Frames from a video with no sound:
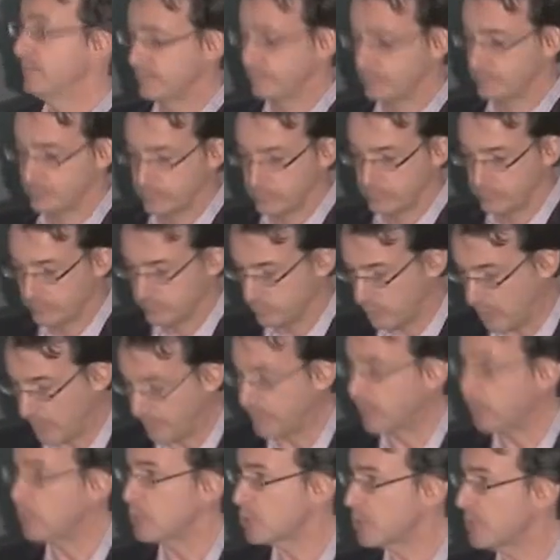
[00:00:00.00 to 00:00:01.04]
Why?
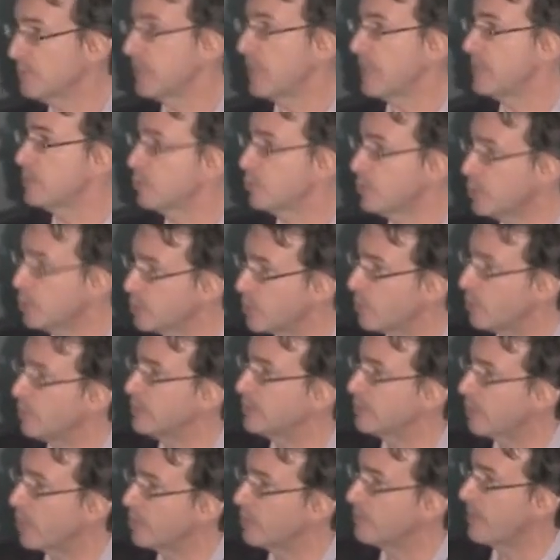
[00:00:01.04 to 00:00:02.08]
Well, because
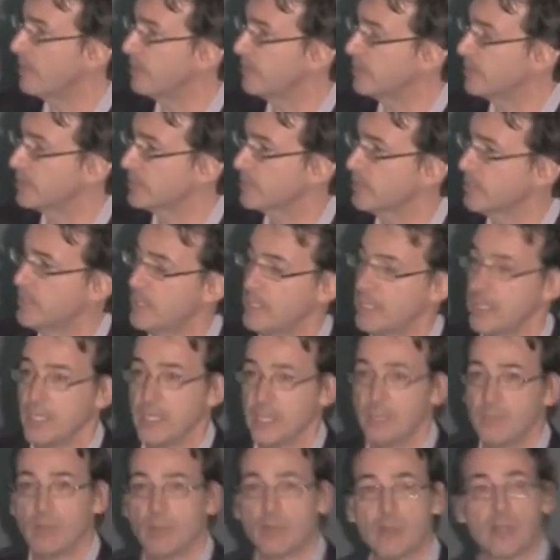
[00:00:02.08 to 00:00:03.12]
sometimes we use our entire
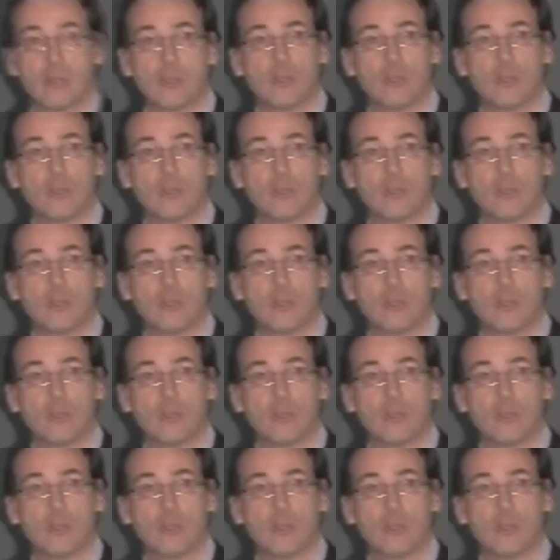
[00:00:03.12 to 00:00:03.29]
bodies.